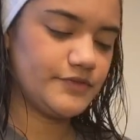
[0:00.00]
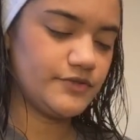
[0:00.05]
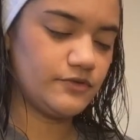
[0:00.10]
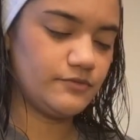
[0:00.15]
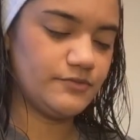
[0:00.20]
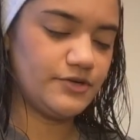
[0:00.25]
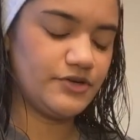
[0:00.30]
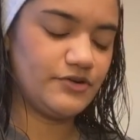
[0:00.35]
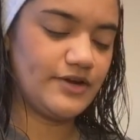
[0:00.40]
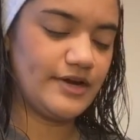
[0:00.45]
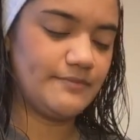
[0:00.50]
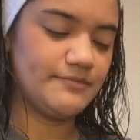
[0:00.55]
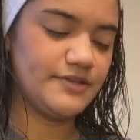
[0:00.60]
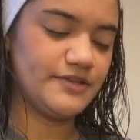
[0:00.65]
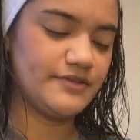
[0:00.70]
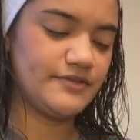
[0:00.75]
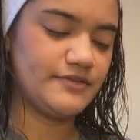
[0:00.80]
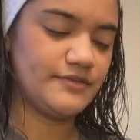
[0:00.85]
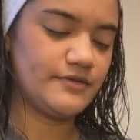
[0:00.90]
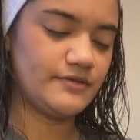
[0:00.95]
so I'm gonna grab
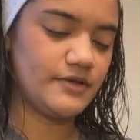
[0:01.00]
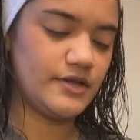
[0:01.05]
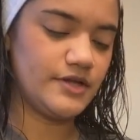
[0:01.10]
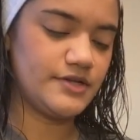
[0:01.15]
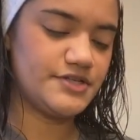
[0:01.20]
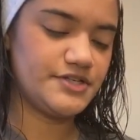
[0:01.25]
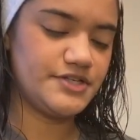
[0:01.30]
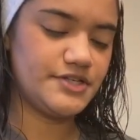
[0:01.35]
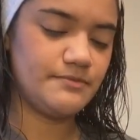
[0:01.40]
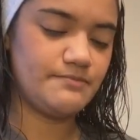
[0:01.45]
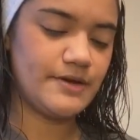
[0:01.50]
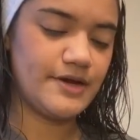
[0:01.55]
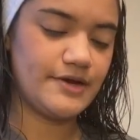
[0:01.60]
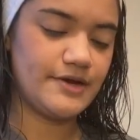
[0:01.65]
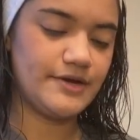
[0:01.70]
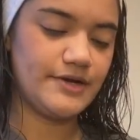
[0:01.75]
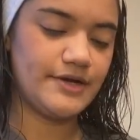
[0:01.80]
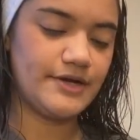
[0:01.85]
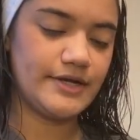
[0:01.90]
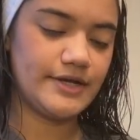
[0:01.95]
this HD
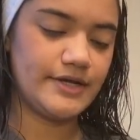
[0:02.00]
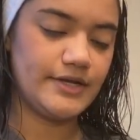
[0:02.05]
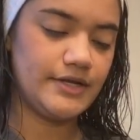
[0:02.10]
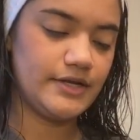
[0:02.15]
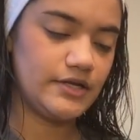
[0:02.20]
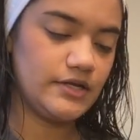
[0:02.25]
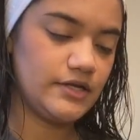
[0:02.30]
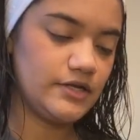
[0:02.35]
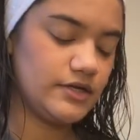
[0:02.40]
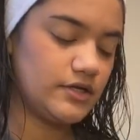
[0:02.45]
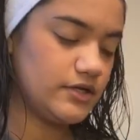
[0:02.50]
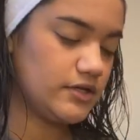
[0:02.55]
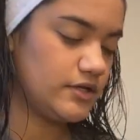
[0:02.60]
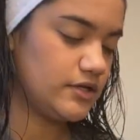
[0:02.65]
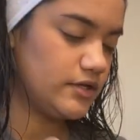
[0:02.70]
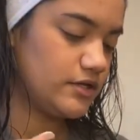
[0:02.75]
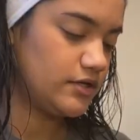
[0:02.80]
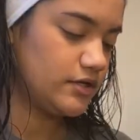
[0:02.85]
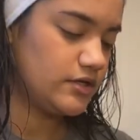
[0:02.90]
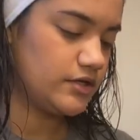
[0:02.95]
powder again,
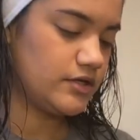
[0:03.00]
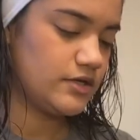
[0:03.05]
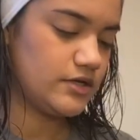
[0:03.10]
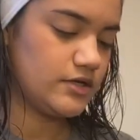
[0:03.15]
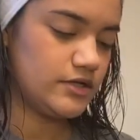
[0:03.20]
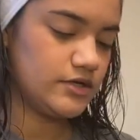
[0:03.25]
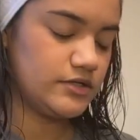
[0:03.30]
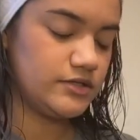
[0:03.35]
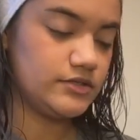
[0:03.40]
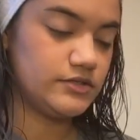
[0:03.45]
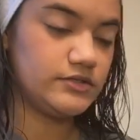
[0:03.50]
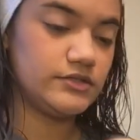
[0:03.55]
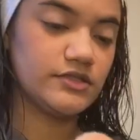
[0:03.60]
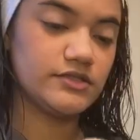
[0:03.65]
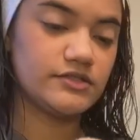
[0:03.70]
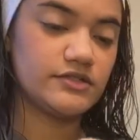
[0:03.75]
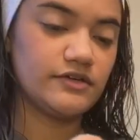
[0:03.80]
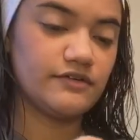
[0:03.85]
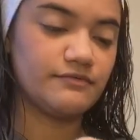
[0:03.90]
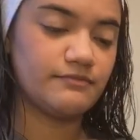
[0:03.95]

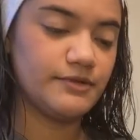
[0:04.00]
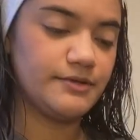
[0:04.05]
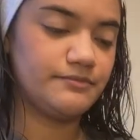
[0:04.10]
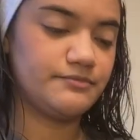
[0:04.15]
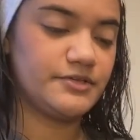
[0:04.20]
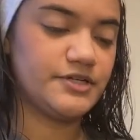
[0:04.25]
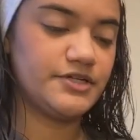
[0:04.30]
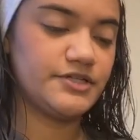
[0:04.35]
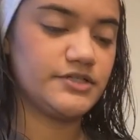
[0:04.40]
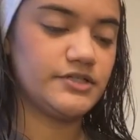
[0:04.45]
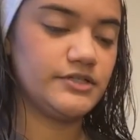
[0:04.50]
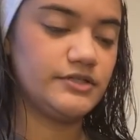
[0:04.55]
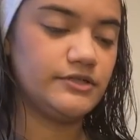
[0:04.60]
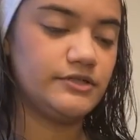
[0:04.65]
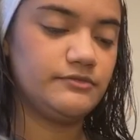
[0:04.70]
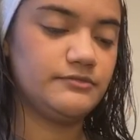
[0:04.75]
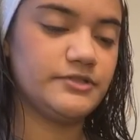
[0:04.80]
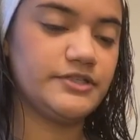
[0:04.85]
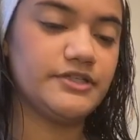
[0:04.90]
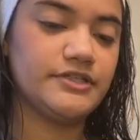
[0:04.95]
dust off my brush a
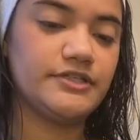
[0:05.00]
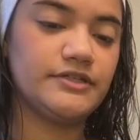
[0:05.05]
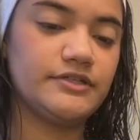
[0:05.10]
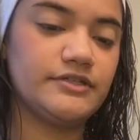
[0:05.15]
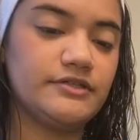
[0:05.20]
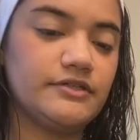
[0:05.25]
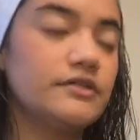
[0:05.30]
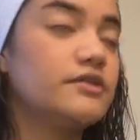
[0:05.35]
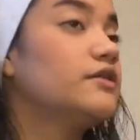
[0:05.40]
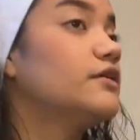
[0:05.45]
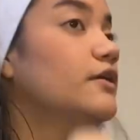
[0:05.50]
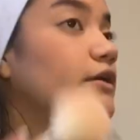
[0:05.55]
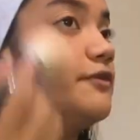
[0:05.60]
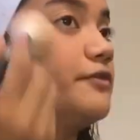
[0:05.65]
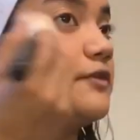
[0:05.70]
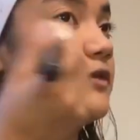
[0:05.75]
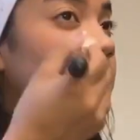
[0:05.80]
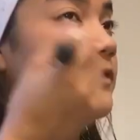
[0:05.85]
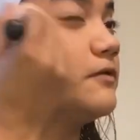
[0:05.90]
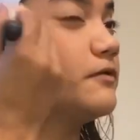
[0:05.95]
little bit,
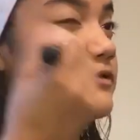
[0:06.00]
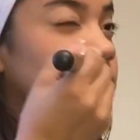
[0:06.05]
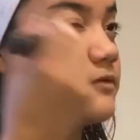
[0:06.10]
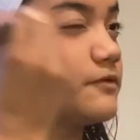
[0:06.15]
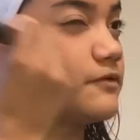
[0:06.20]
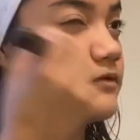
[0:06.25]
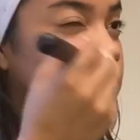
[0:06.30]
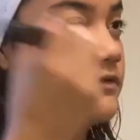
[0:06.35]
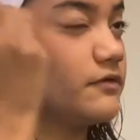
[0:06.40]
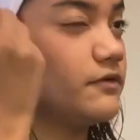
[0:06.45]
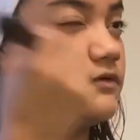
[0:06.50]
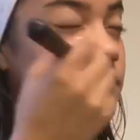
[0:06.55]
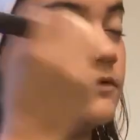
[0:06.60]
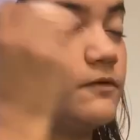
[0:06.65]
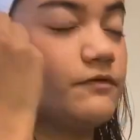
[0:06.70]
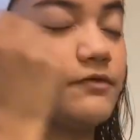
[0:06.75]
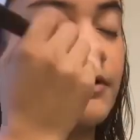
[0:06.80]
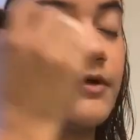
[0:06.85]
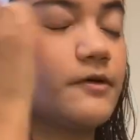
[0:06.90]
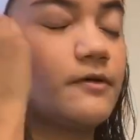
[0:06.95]
and then just go
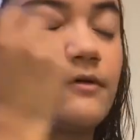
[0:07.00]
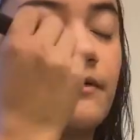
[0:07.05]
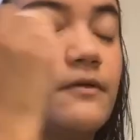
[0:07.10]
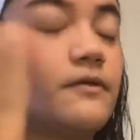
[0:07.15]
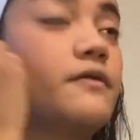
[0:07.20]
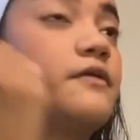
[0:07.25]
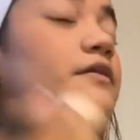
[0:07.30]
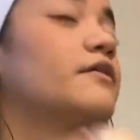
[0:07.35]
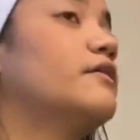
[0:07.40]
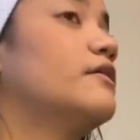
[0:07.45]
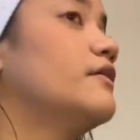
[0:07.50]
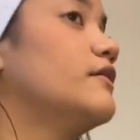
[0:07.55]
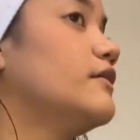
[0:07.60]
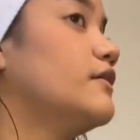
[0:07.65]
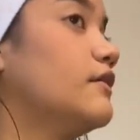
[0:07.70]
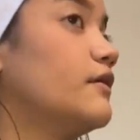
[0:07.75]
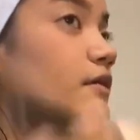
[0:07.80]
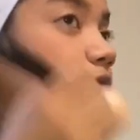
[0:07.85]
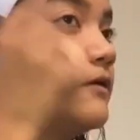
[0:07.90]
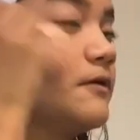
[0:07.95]
over
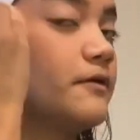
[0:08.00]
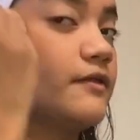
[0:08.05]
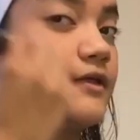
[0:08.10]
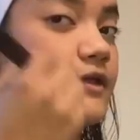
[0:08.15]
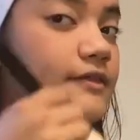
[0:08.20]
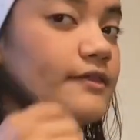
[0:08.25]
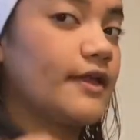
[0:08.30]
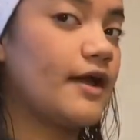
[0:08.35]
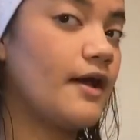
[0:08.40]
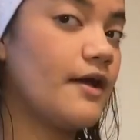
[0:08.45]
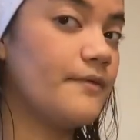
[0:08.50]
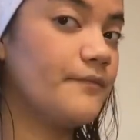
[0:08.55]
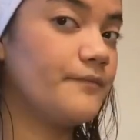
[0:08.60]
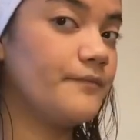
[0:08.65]
like that.